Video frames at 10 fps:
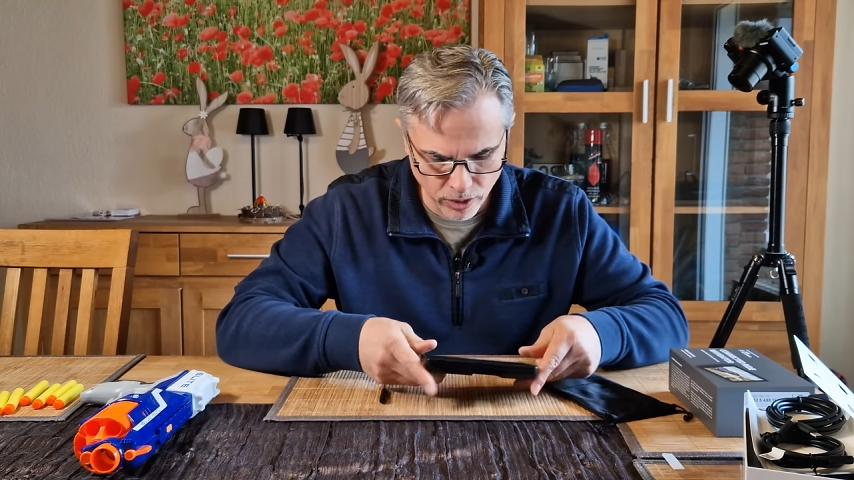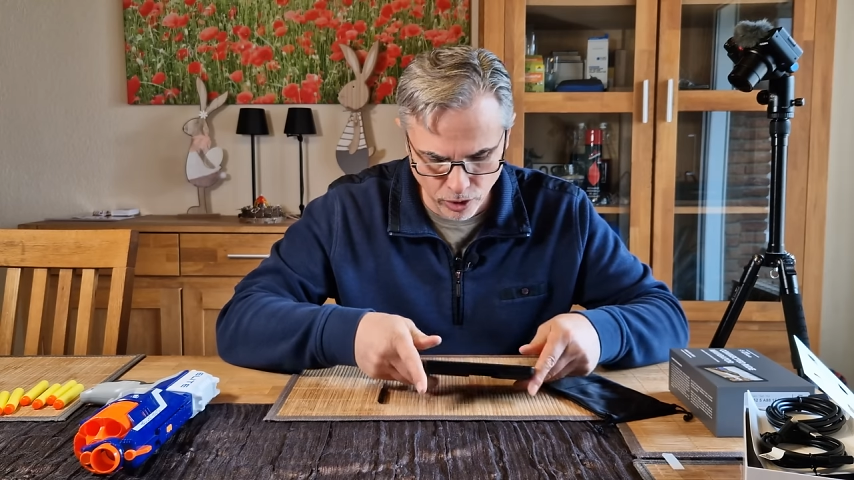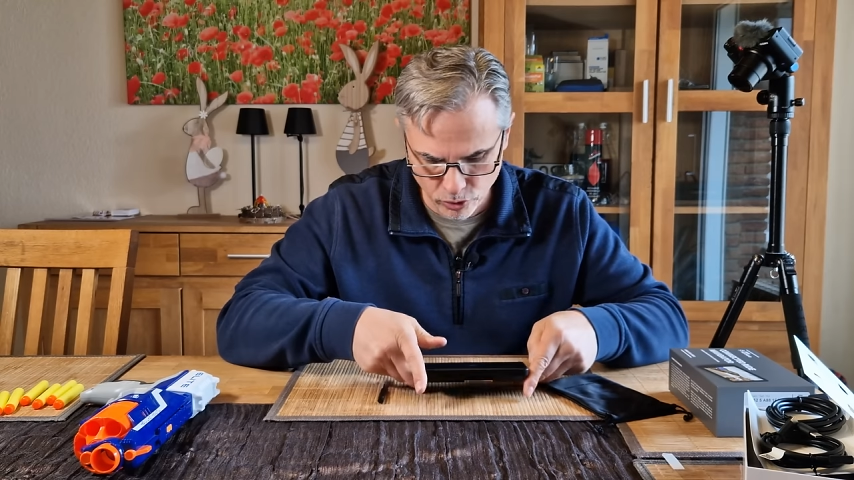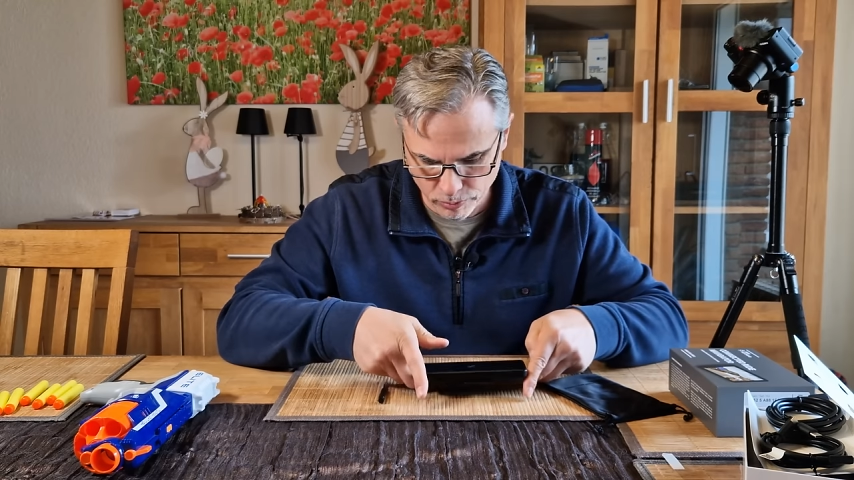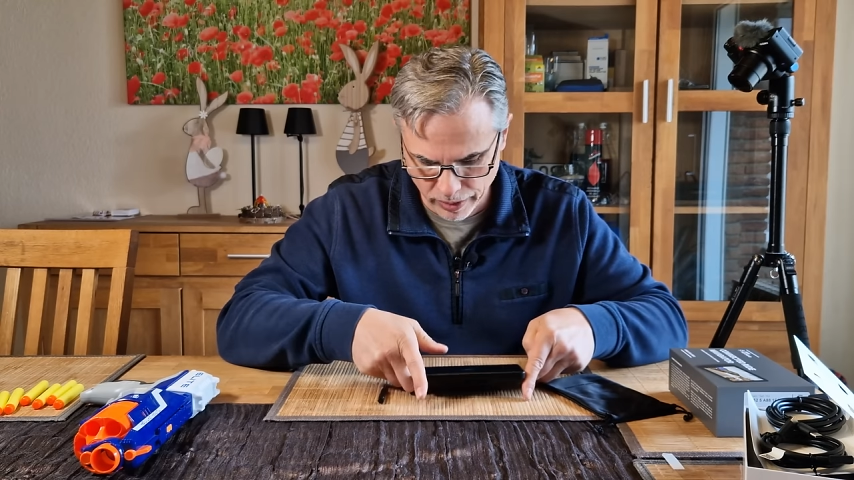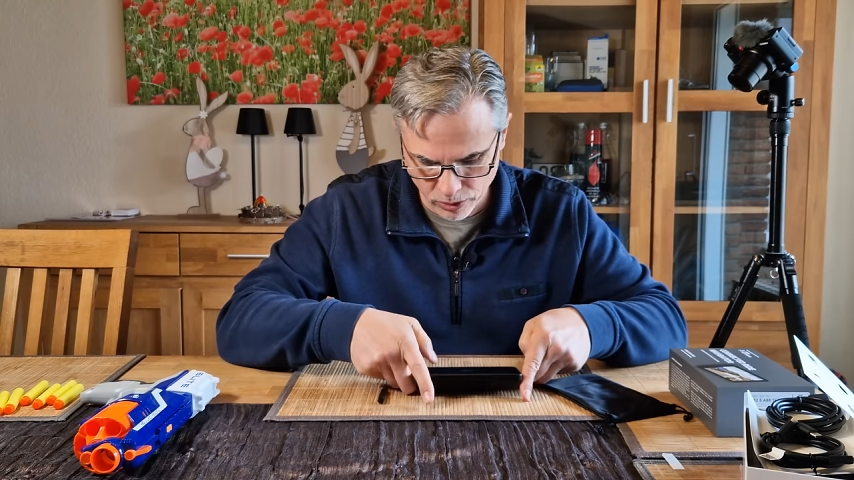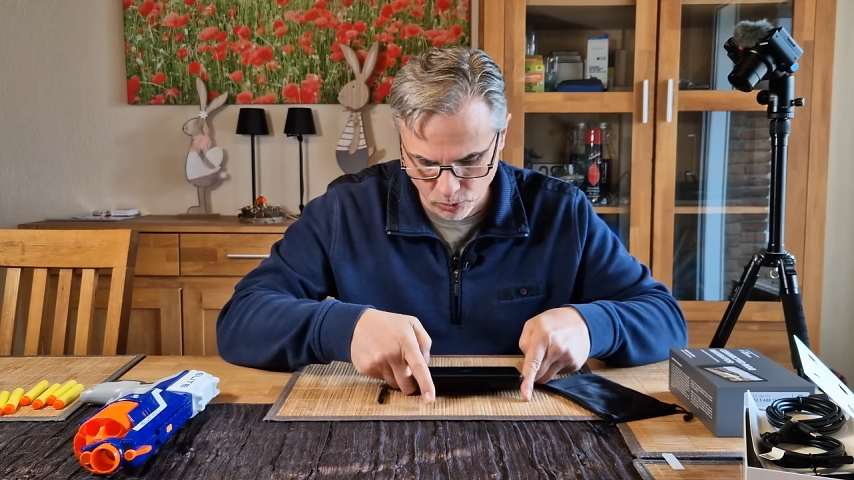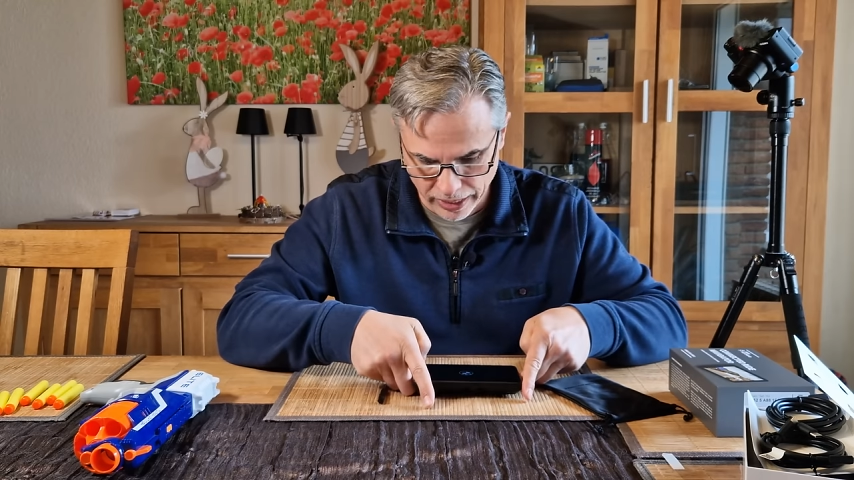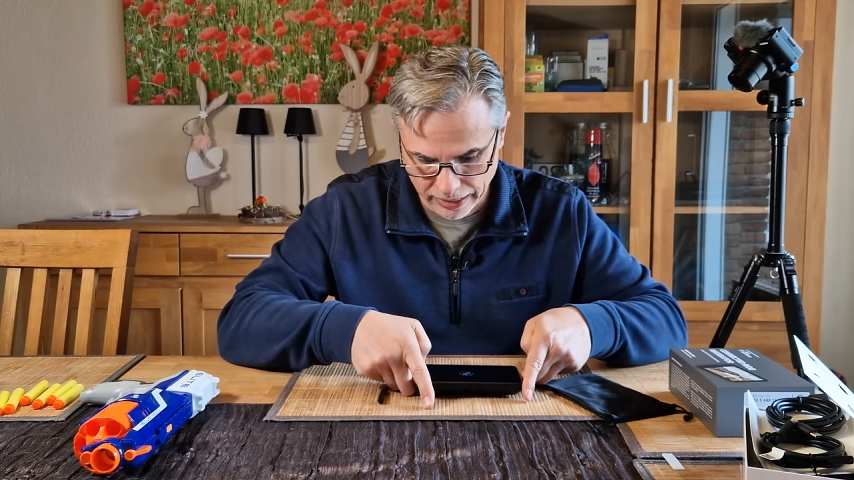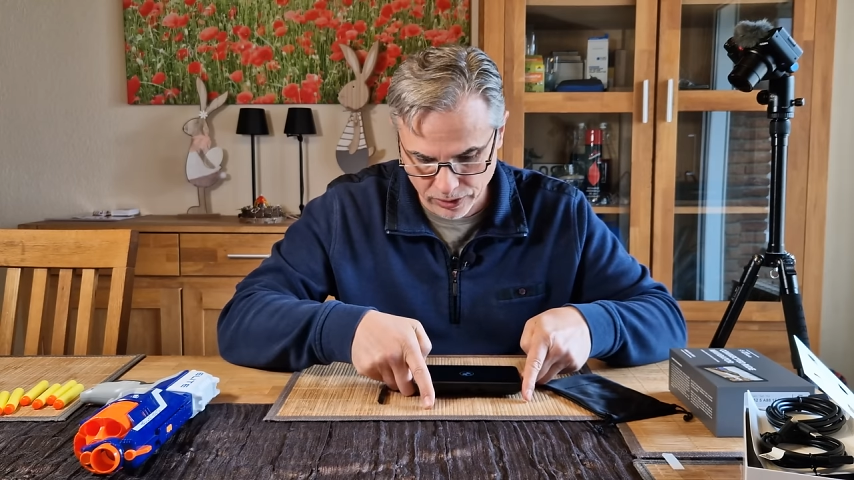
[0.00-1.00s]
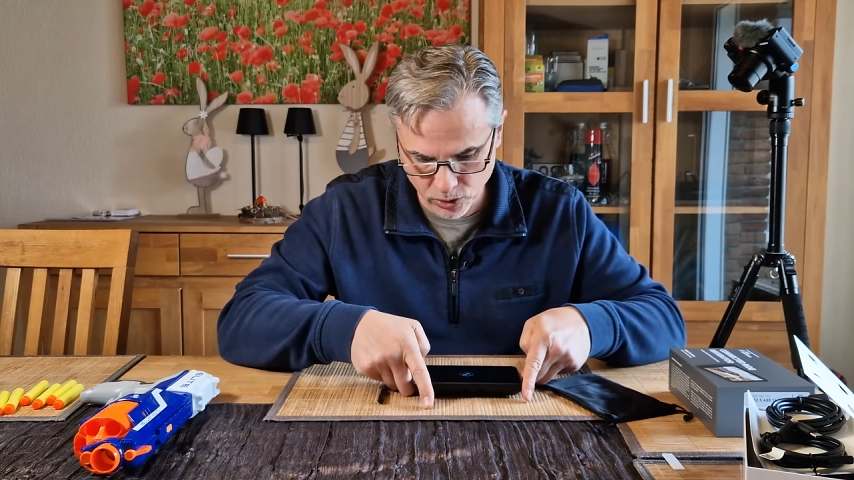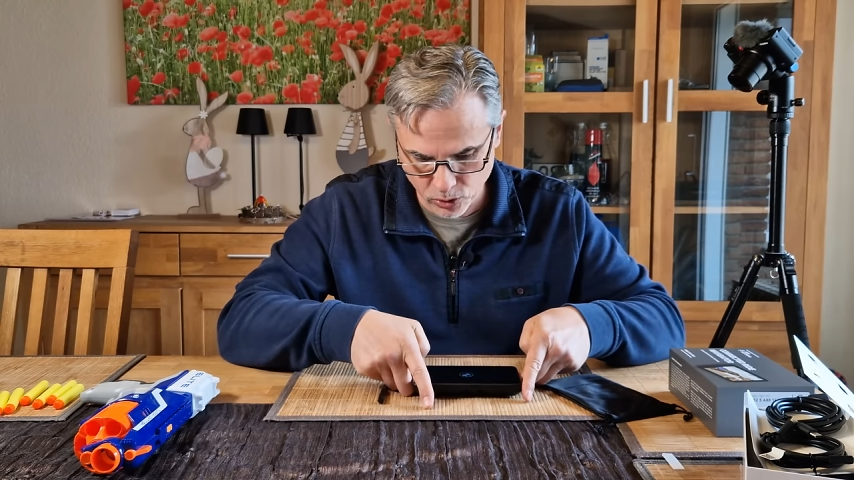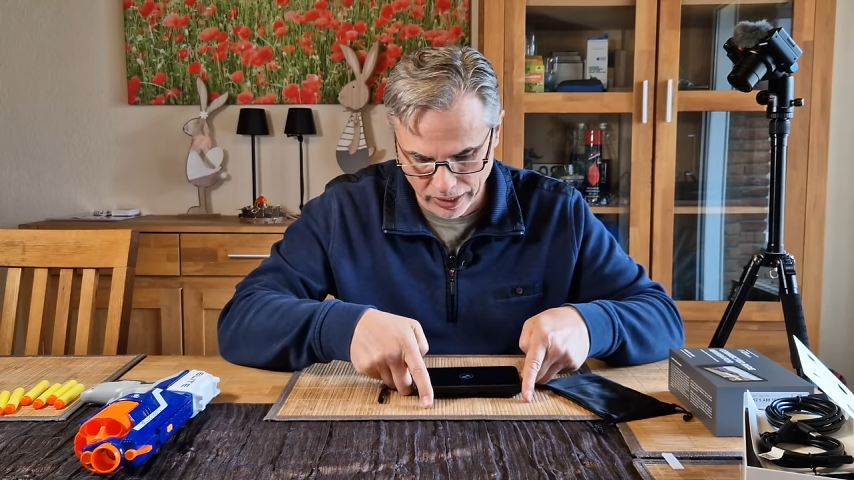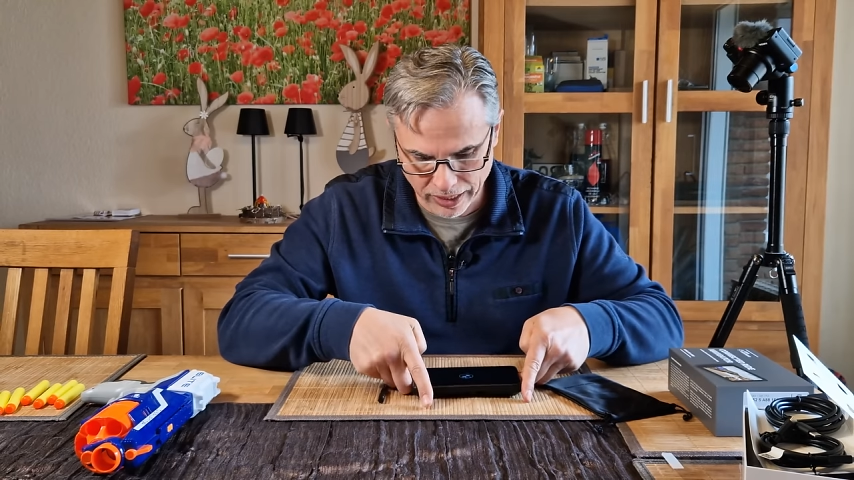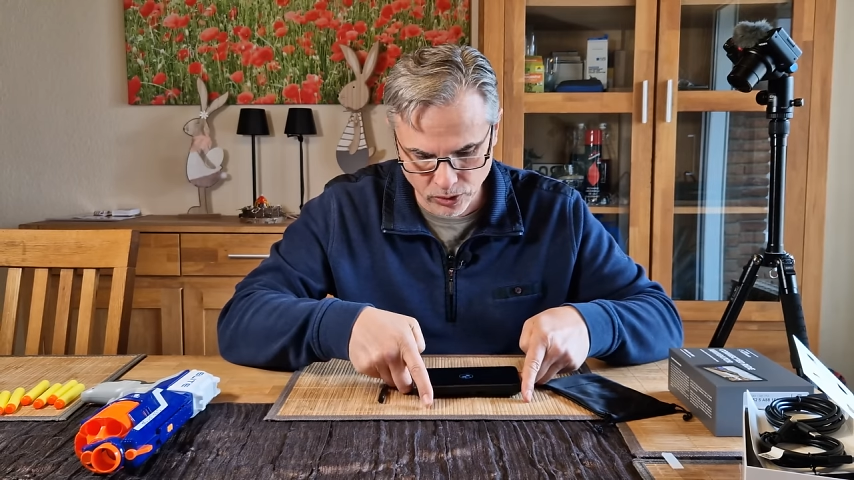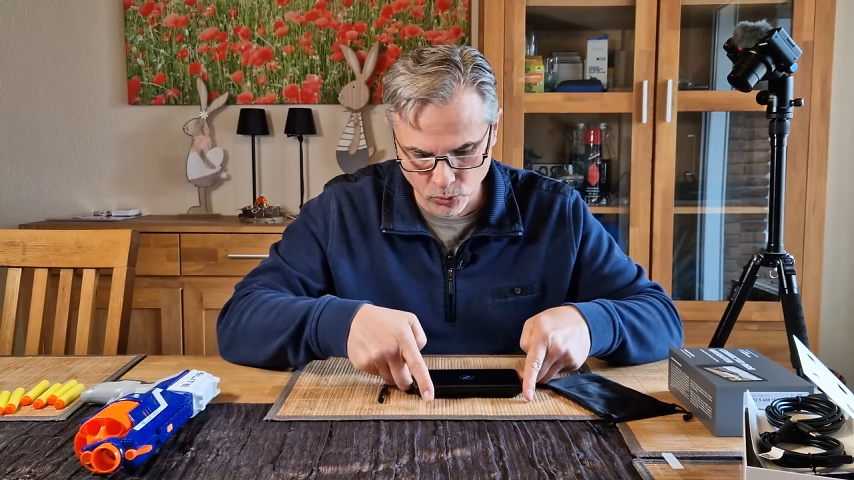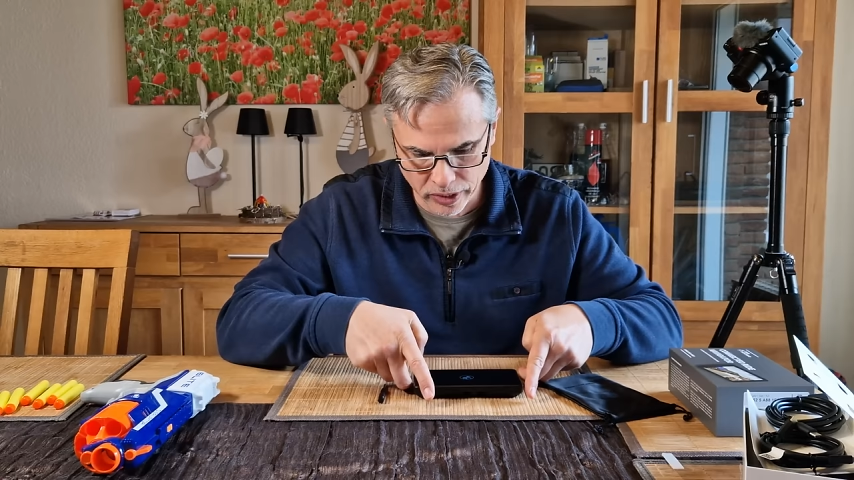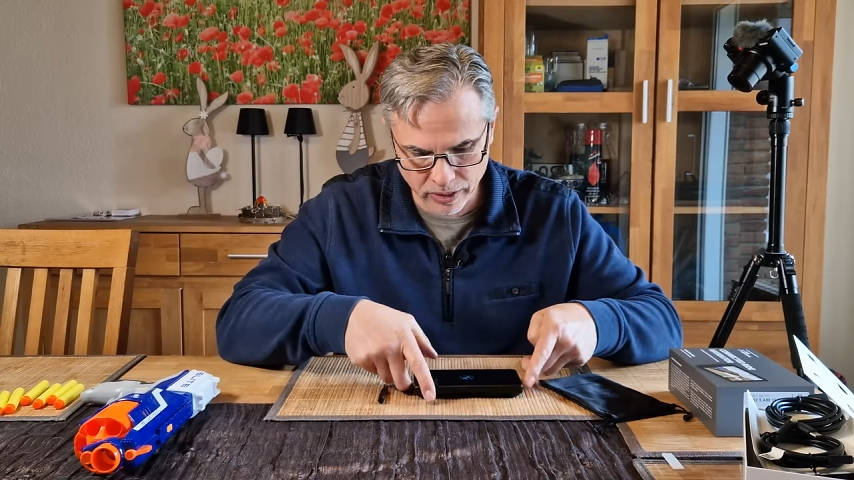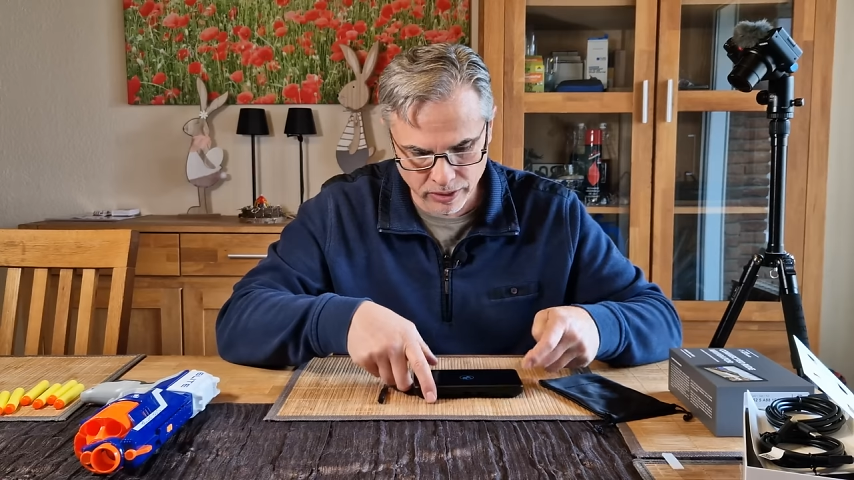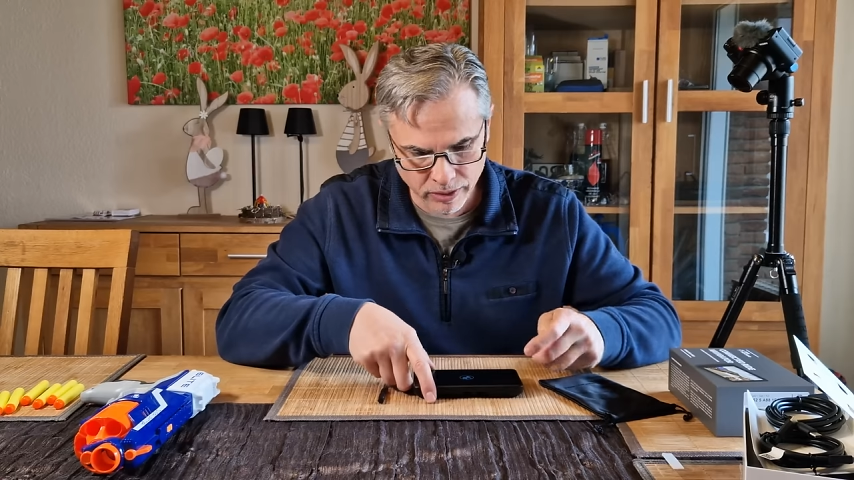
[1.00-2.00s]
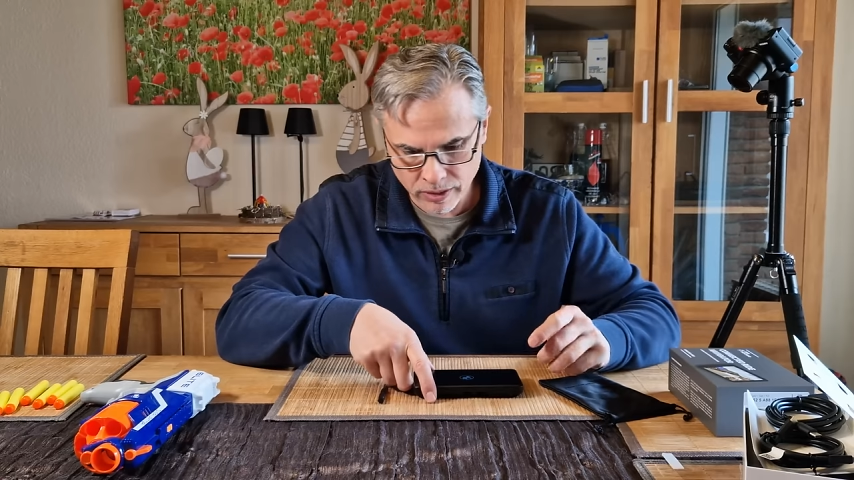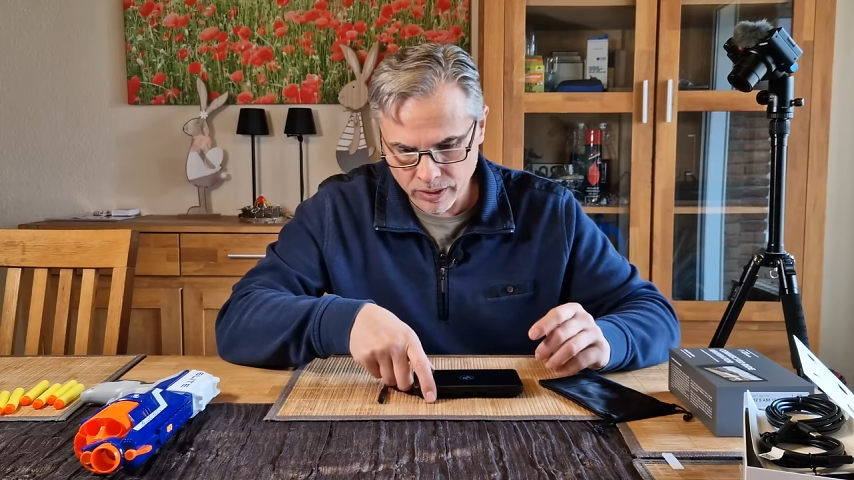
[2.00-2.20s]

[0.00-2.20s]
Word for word: Oh, and by the way, so last week,